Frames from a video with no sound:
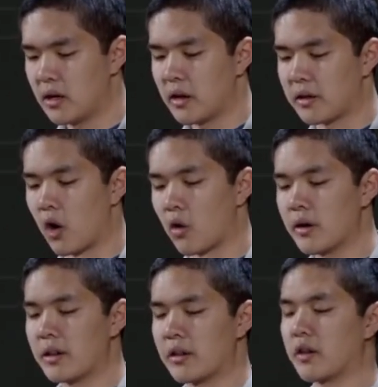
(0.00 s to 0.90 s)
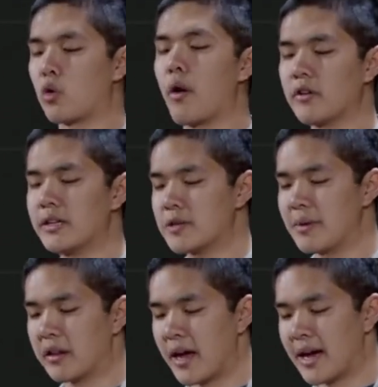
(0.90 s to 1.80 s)
So this is equivalent to
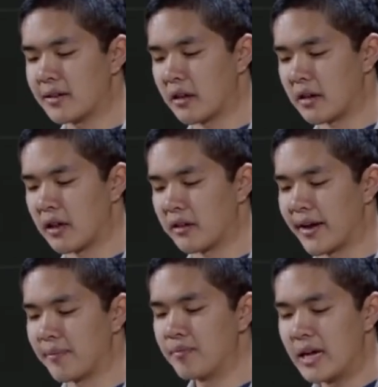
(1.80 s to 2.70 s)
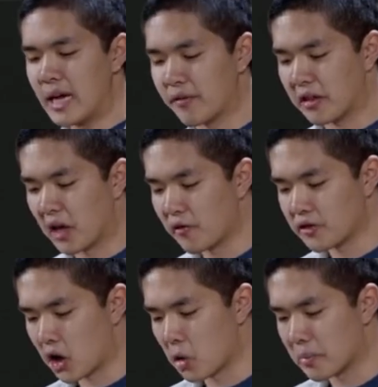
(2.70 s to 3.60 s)
me saying in this case, like, if
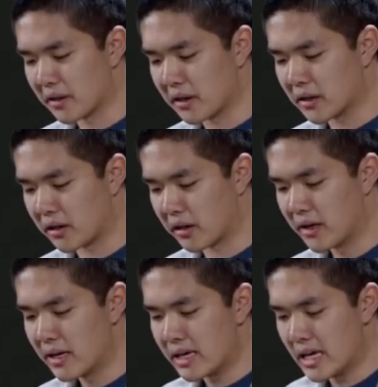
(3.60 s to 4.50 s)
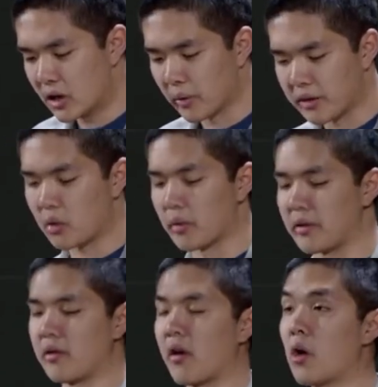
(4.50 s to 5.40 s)
self.open seats equals
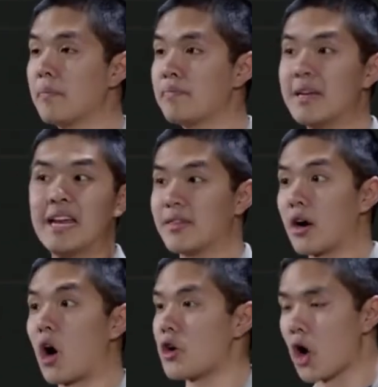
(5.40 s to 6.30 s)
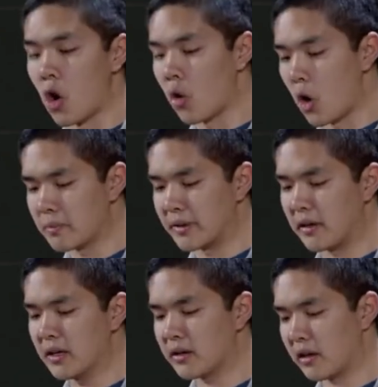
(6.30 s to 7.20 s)
0, meaning there are no open
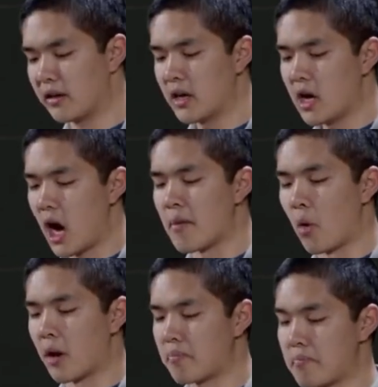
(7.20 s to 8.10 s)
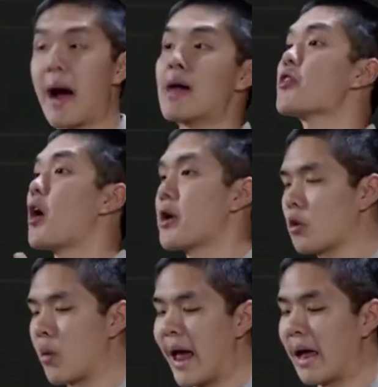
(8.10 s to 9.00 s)
seats. A more
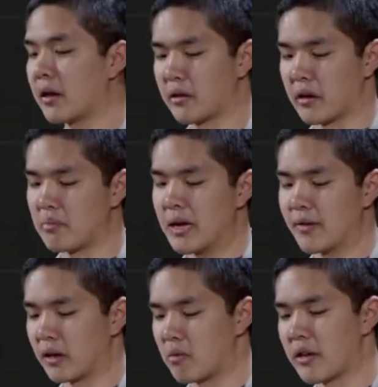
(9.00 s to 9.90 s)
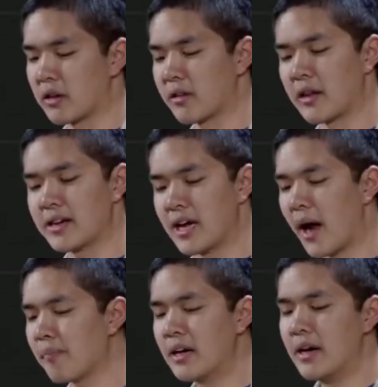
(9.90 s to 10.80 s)
Pythonic way, so to speak, of expressing this
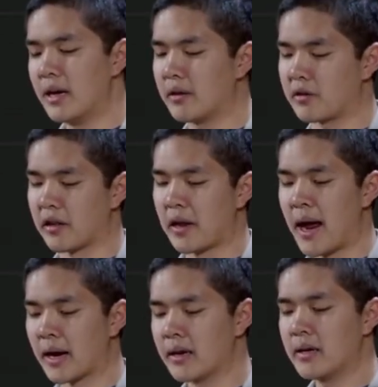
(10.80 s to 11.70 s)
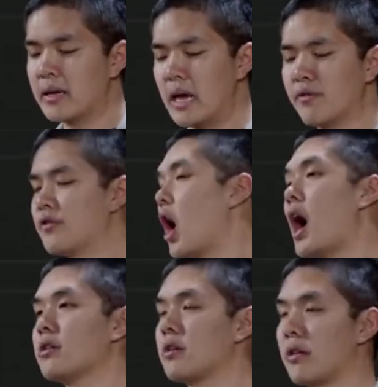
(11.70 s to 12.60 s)
idea is just saying, if
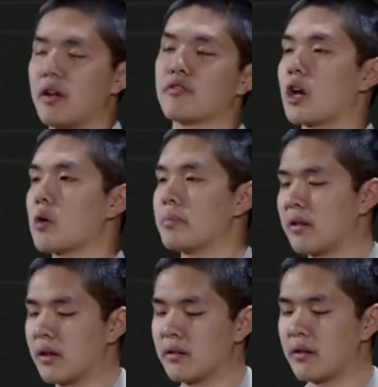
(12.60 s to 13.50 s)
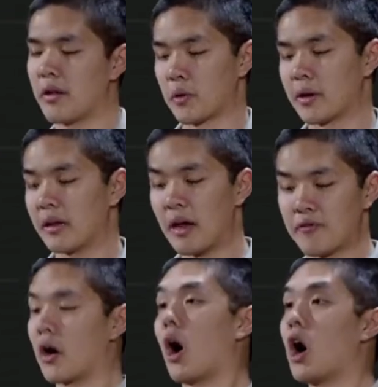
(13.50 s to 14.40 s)
not self.open seats. In other words, if
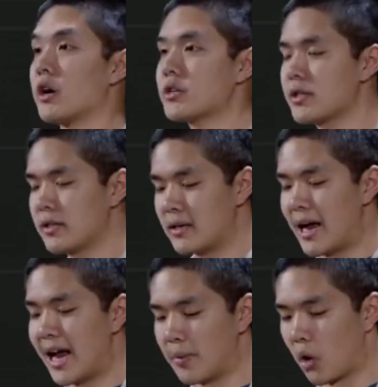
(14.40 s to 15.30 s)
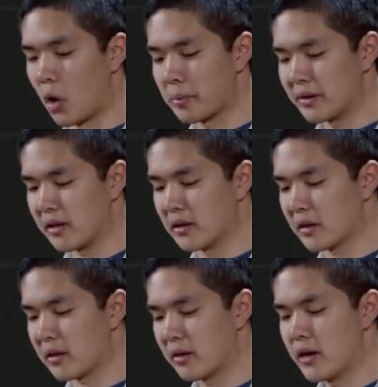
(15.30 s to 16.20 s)
there aren't any more open
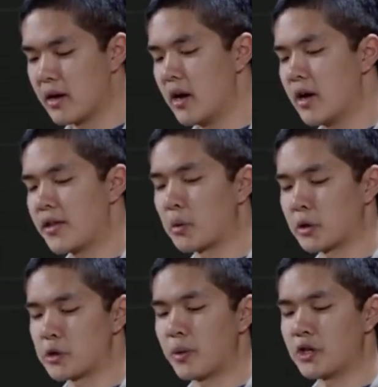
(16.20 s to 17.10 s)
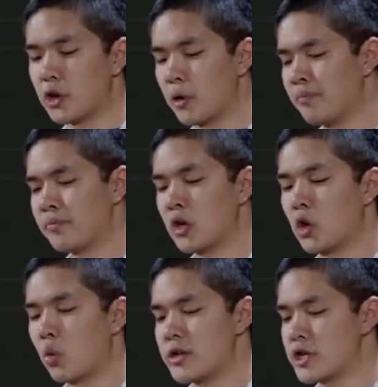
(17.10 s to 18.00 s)
seats, then what should we do?
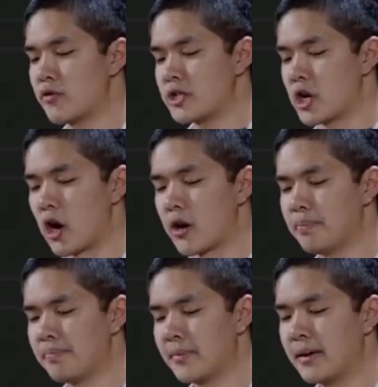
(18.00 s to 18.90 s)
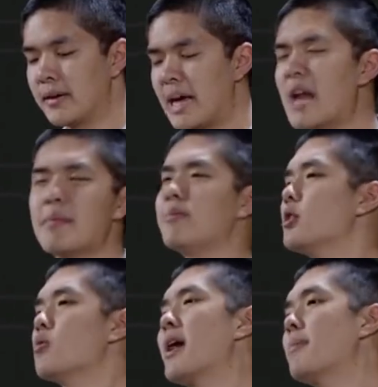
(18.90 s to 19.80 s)
We should return. And maybe
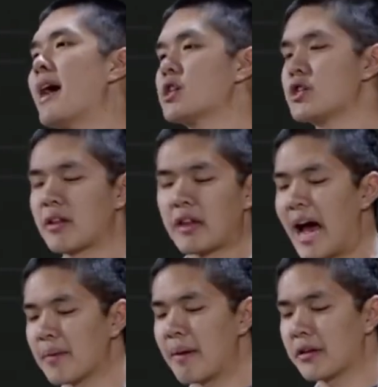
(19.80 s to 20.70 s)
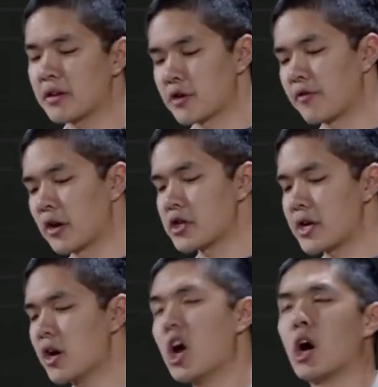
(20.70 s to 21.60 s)
you might imagine this add passenger
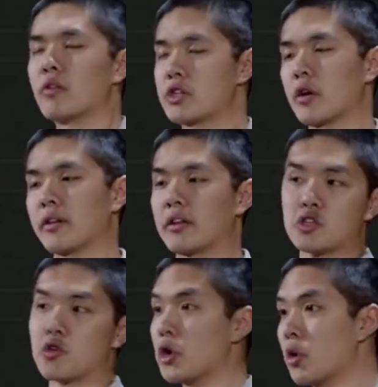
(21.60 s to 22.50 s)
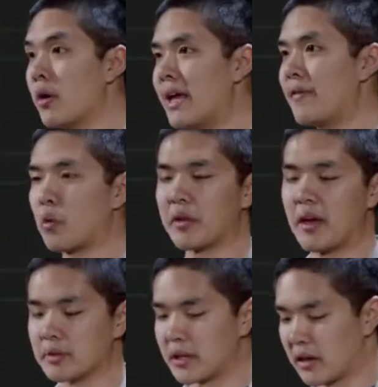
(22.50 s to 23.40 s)
function returns true if it was
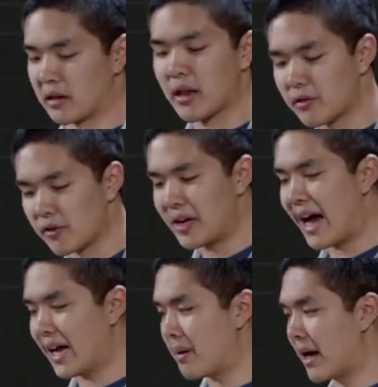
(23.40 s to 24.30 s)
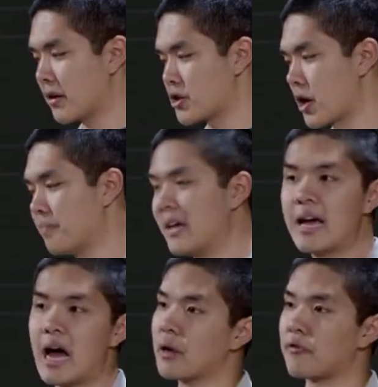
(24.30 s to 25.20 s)
able to successfully add a passenger,
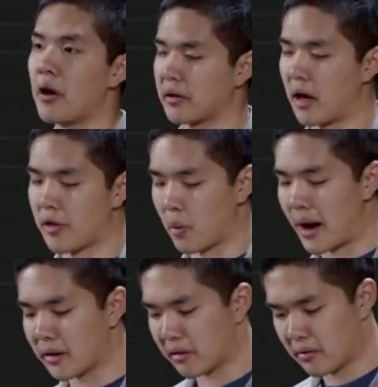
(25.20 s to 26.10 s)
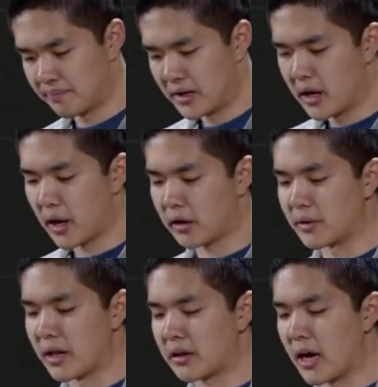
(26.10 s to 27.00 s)
and false otherwise. So
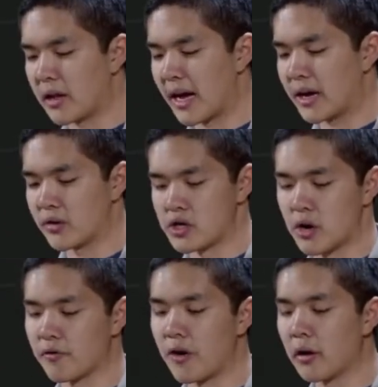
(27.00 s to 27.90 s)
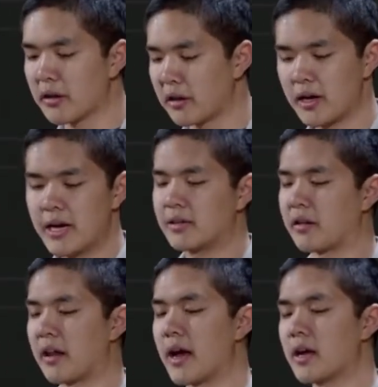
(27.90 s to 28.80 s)
in this case, I can return false to
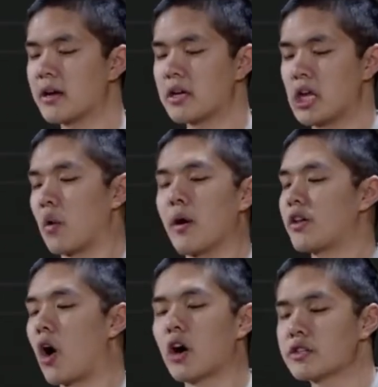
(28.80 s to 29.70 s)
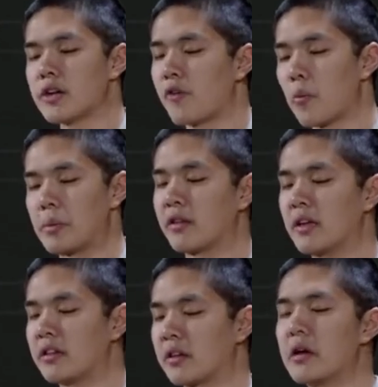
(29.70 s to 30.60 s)
say, you know what, there aren't enough open
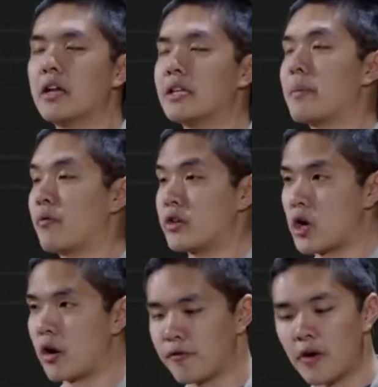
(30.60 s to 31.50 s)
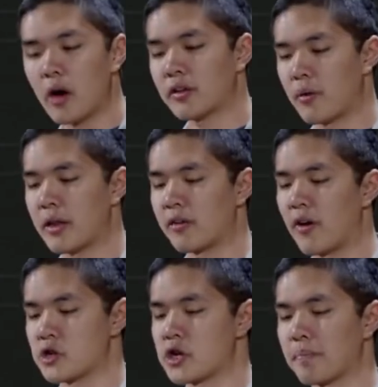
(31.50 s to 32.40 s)
seats. Let me return false from this
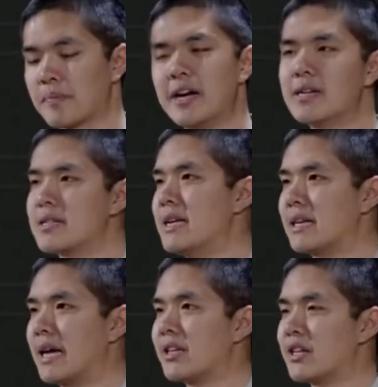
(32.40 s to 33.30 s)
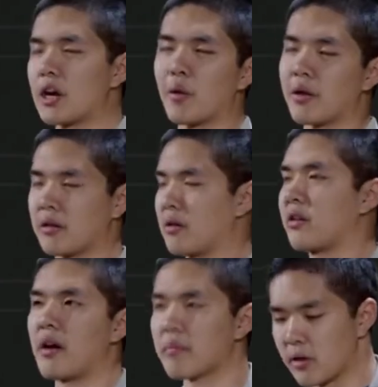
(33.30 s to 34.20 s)
function to indicate that there was
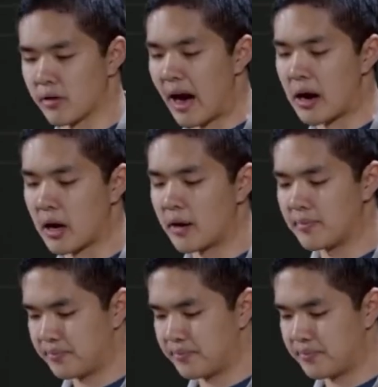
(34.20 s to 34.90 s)
some sort of error.